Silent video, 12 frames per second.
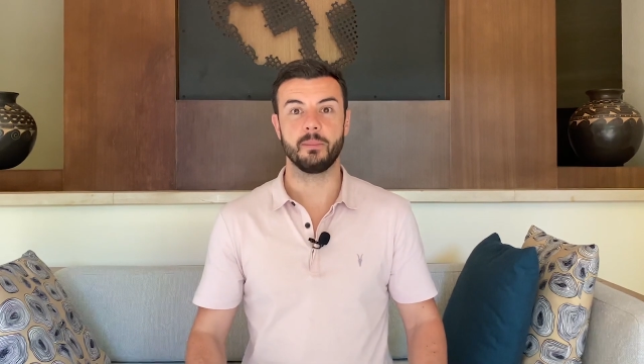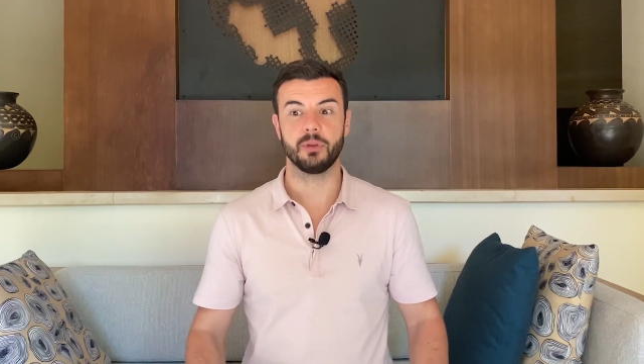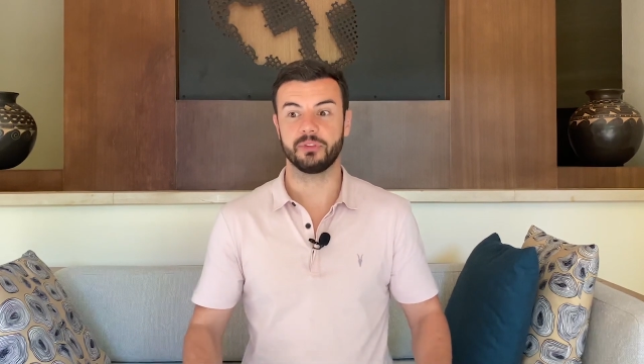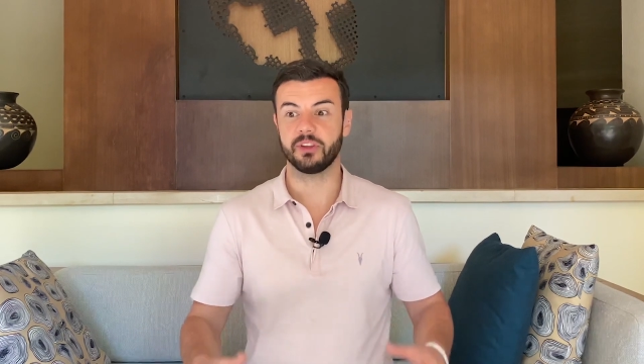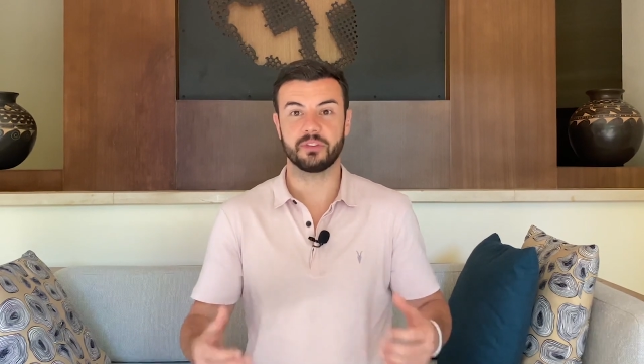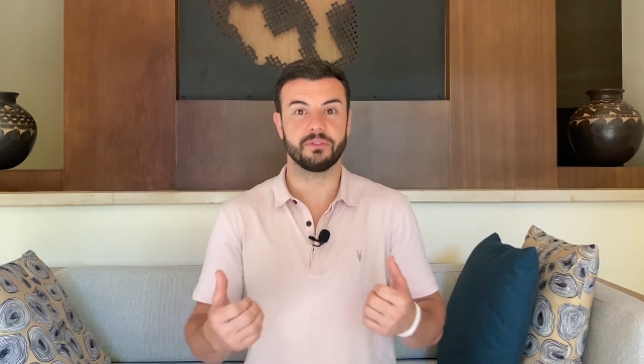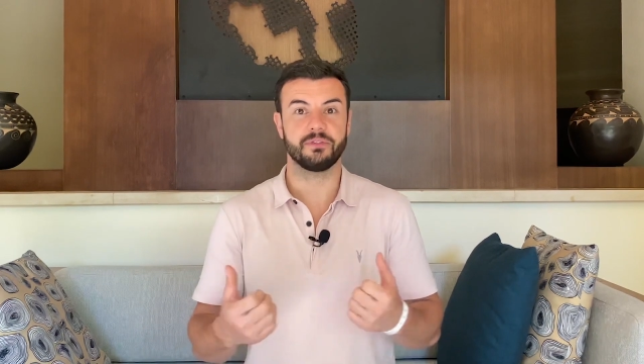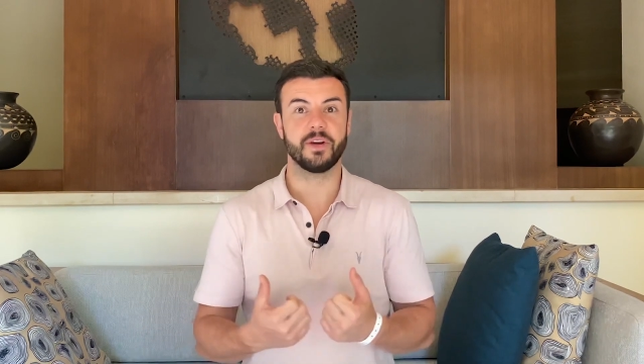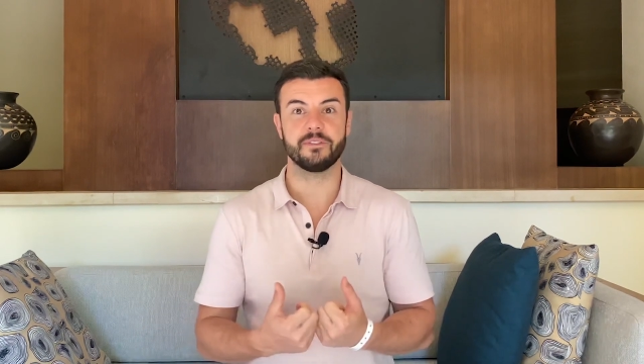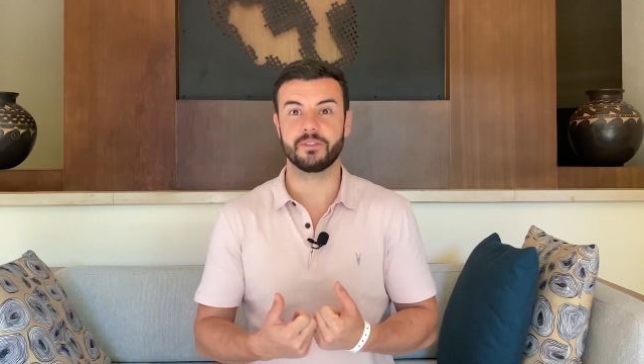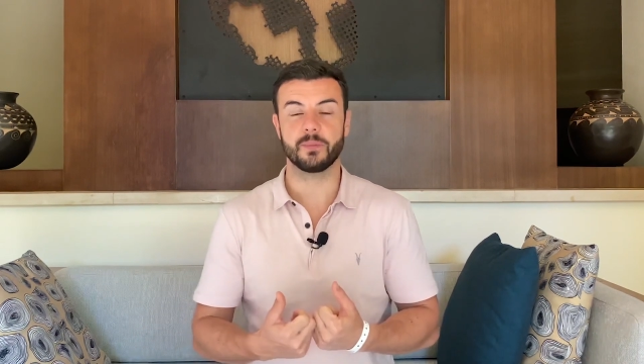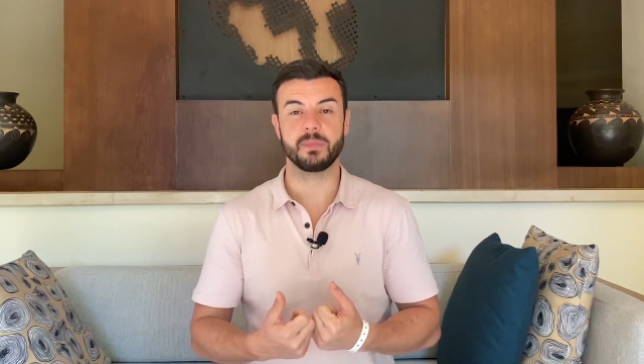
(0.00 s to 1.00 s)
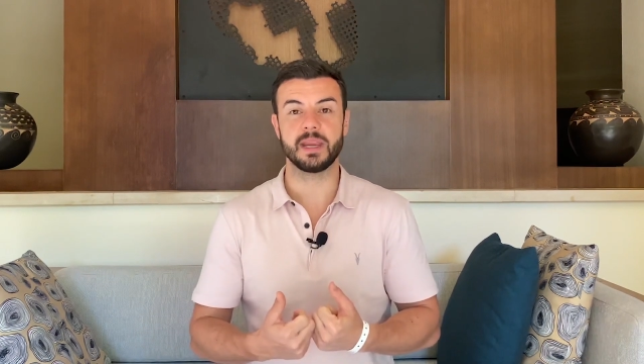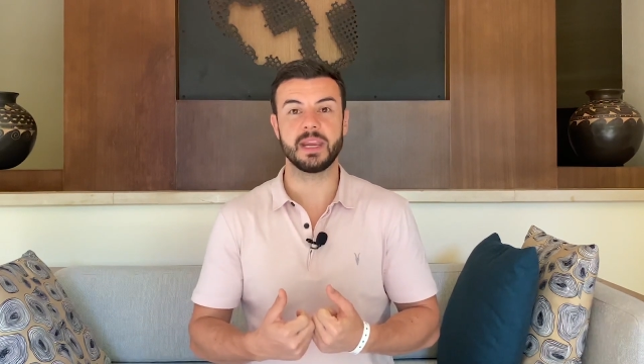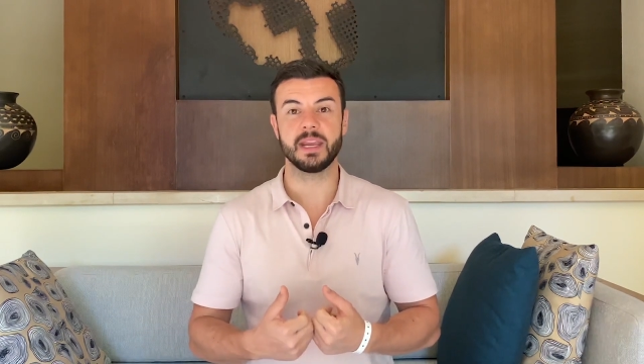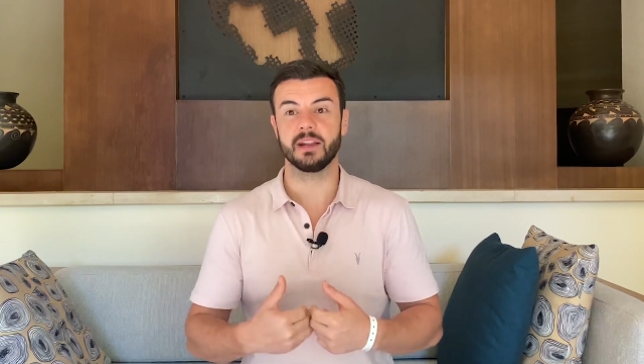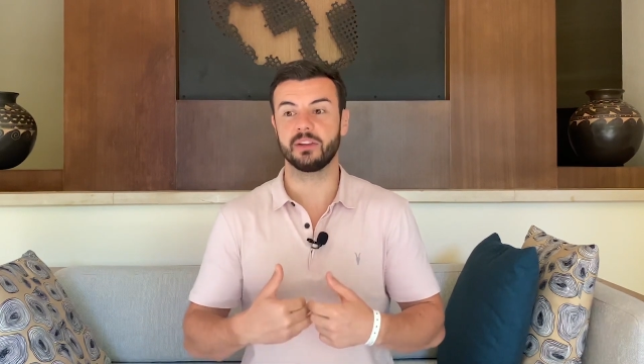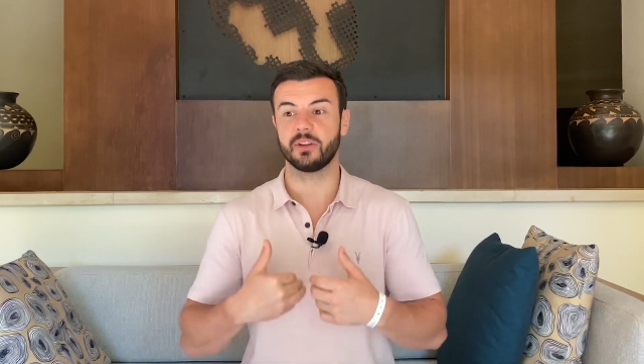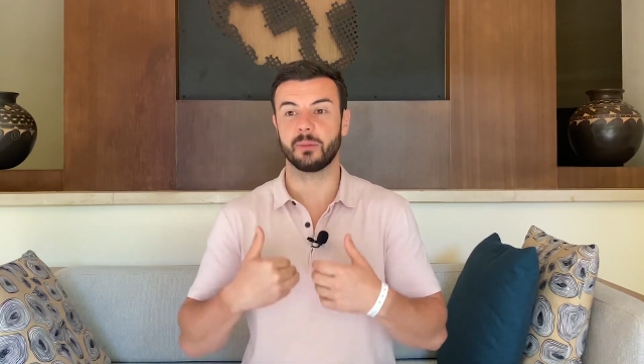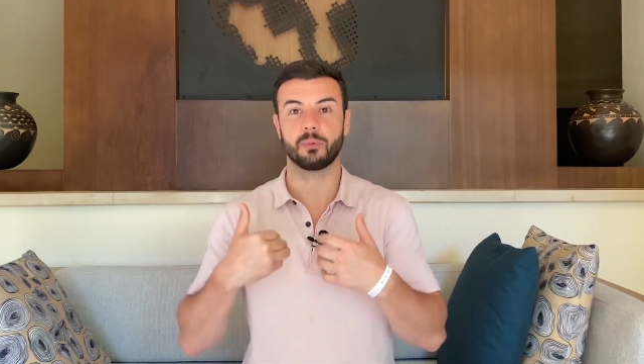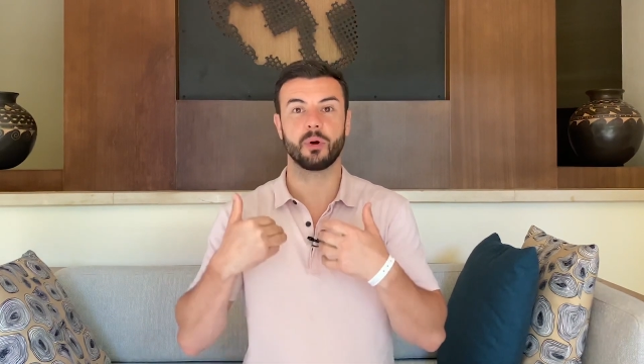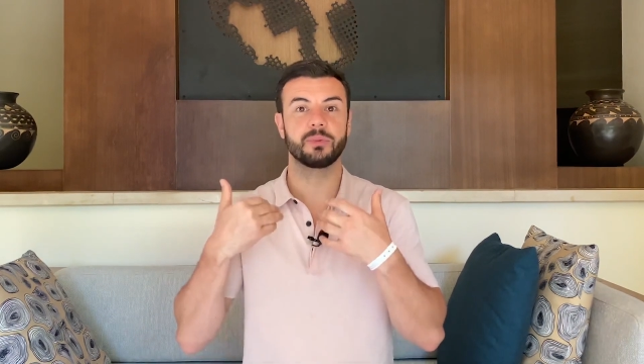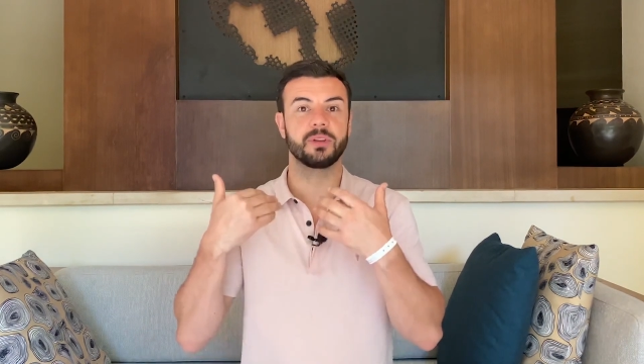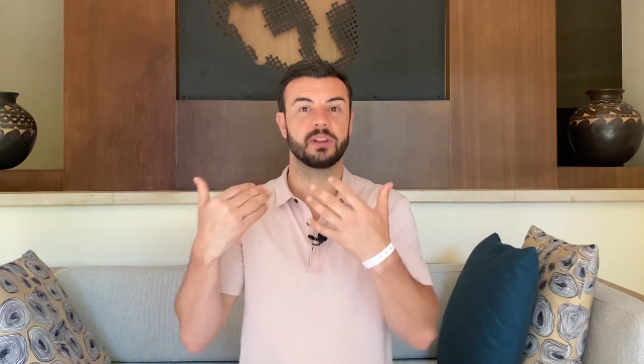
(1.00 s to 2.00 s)
doesn't fit for me and it's a
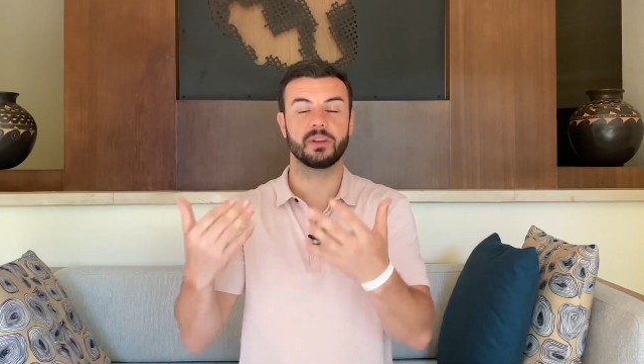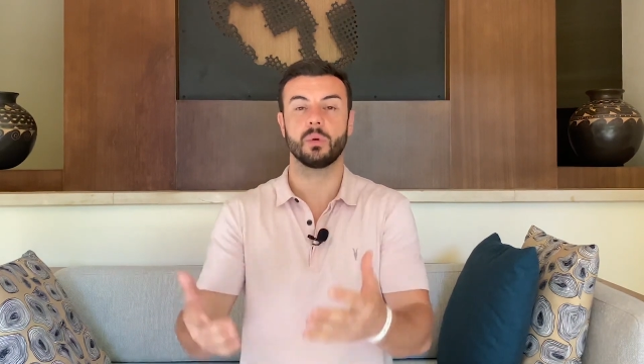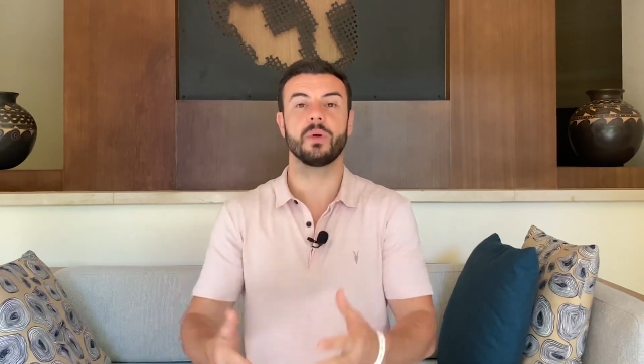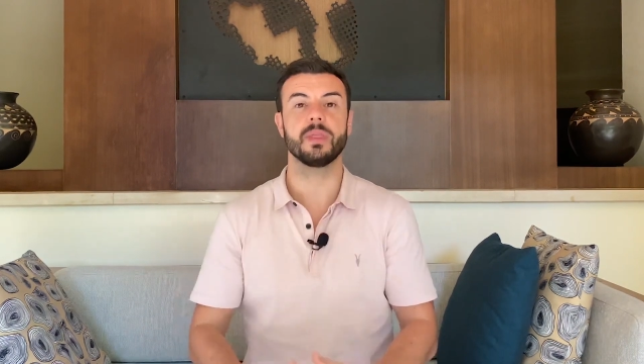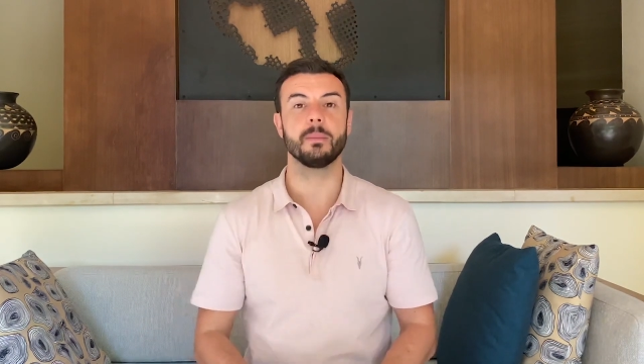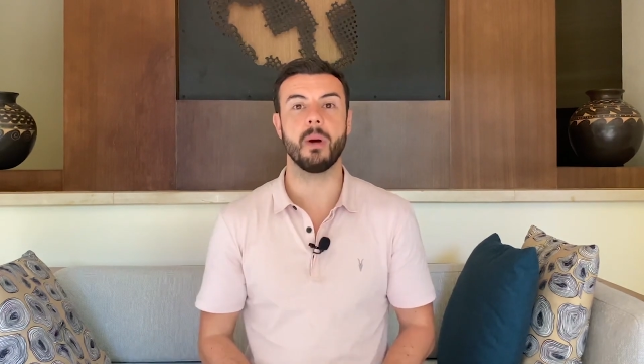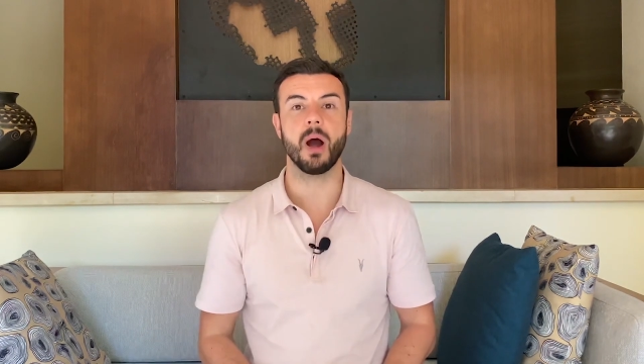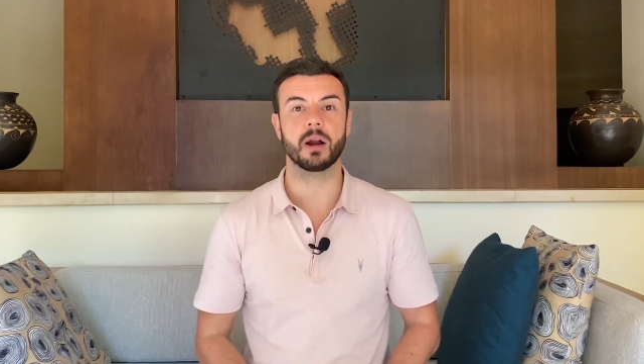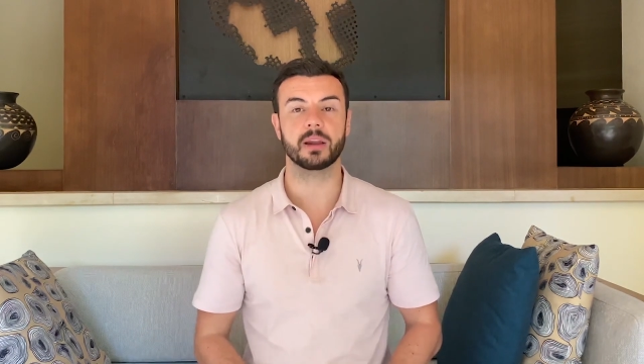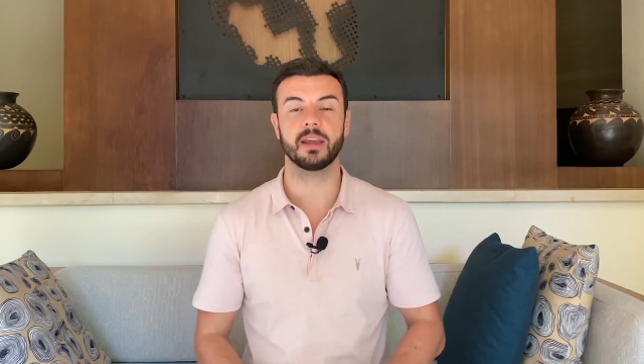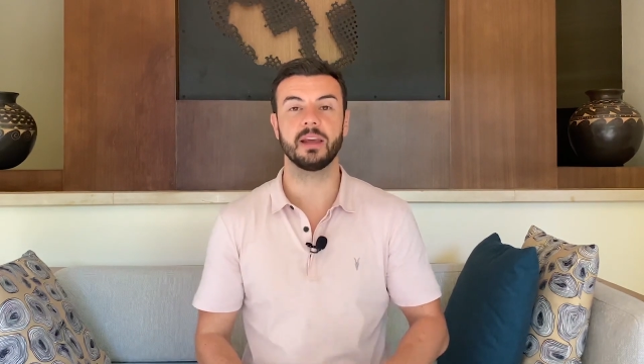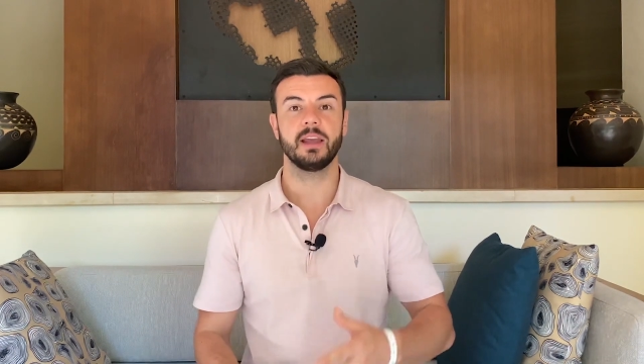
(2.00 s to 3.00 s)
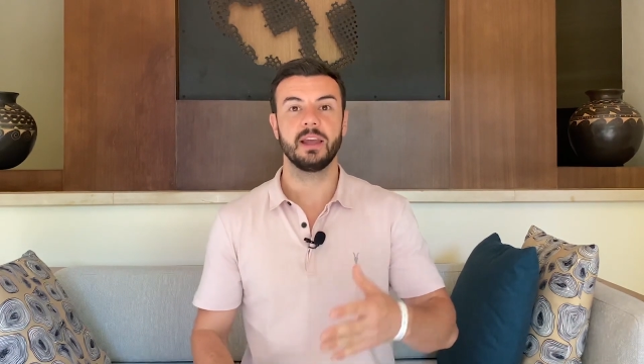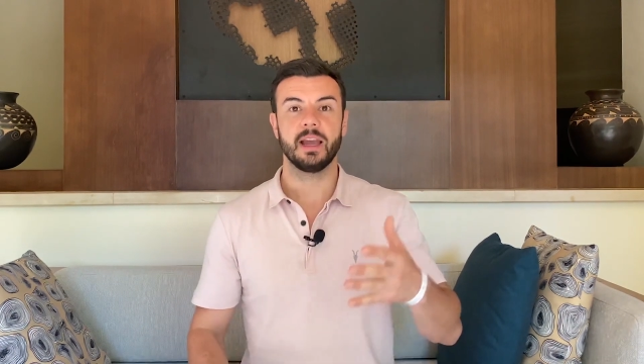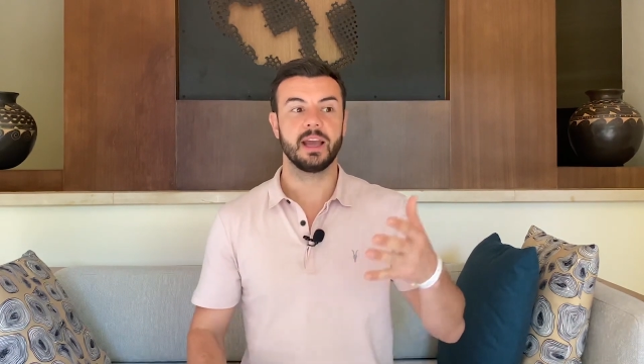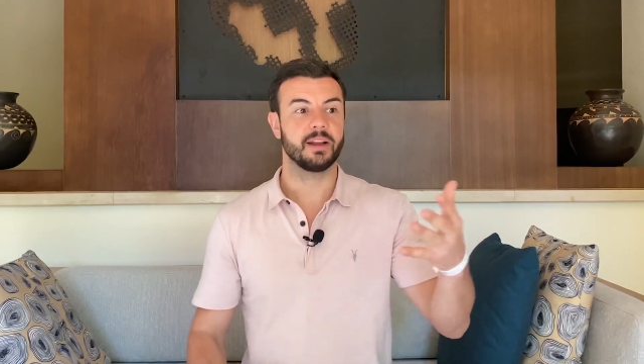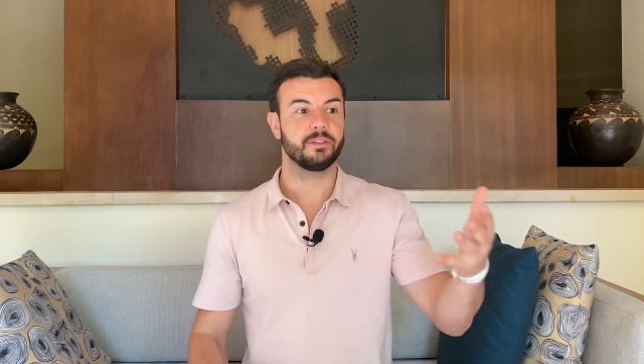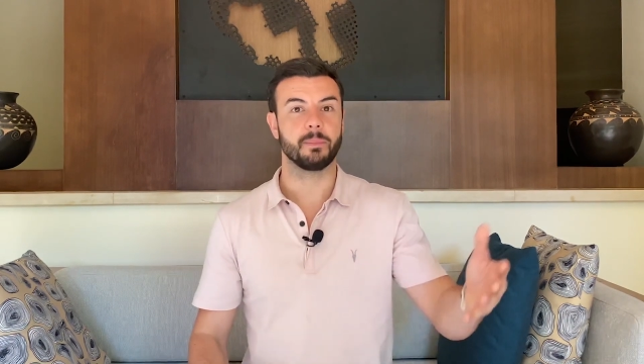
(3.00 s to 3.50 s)
property to go on the market, and if I